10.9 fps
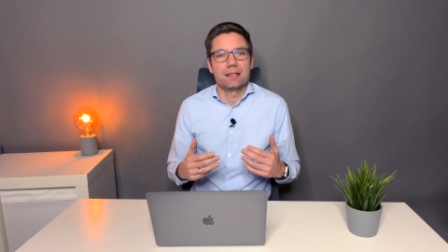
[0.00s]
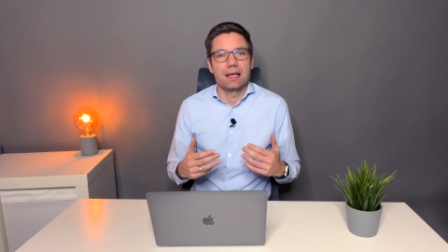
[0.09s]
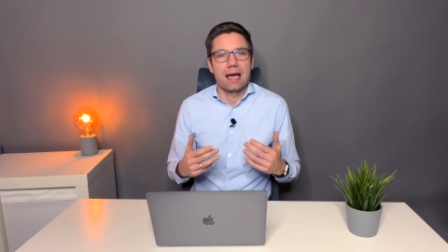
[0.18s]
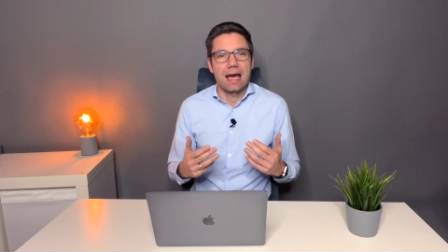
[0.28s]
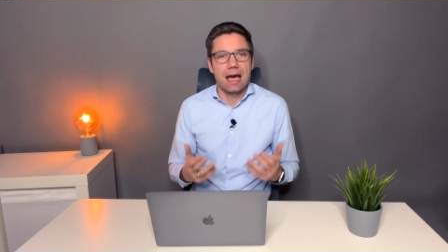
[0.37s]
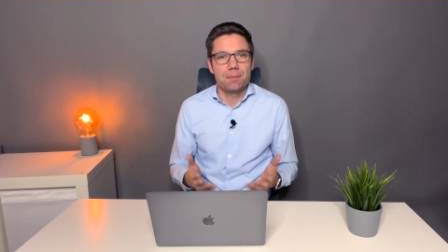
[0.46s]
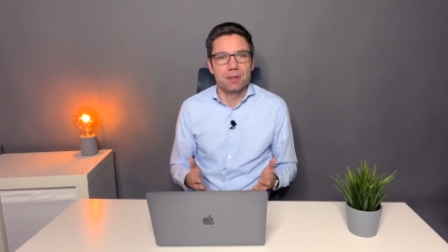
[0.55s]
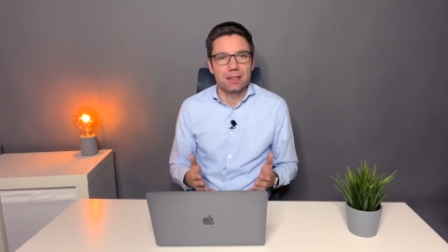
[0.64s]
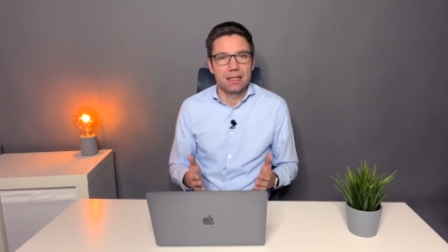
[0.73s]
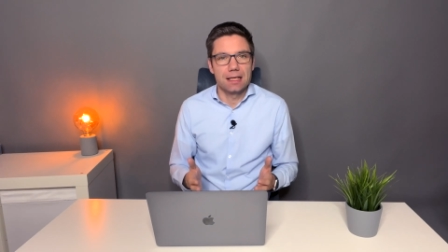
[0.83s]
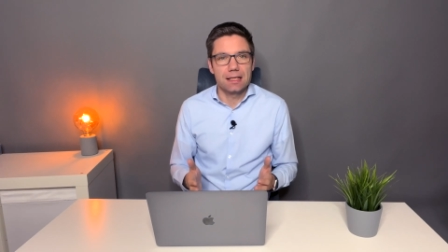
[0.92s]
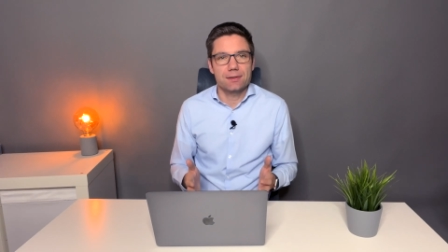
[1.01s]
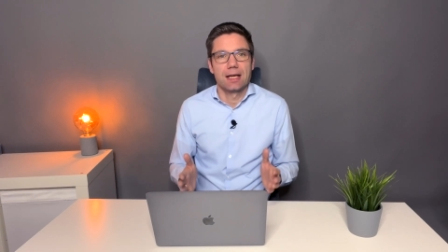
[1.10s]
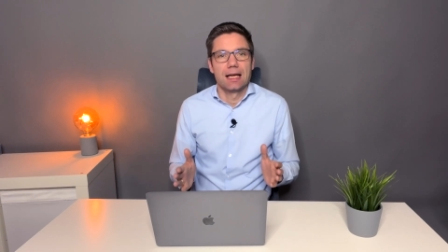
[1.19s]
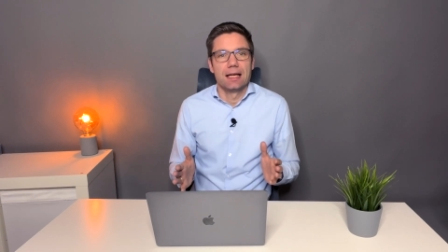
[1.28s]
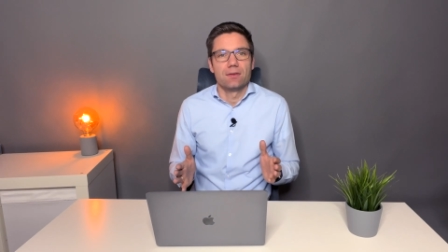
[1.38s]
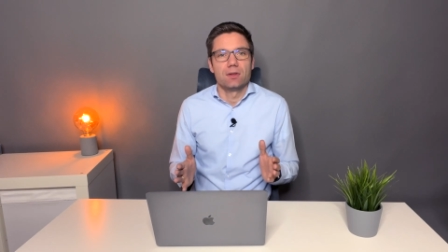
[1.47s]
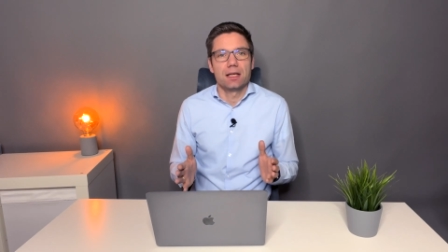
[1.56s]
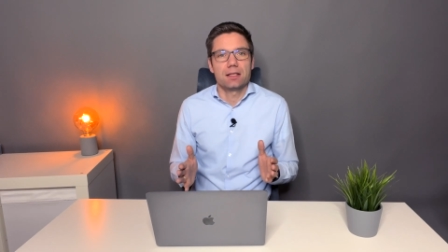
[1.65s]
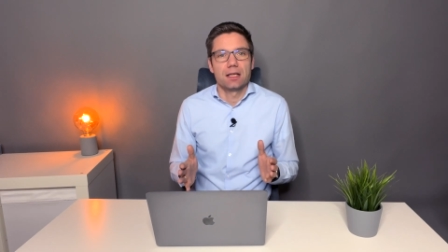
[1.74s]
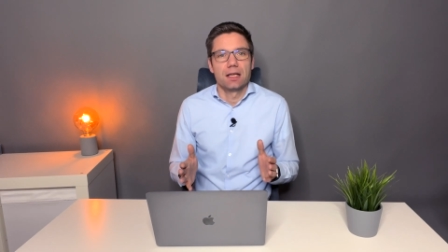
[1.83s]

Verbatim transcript: a habit is that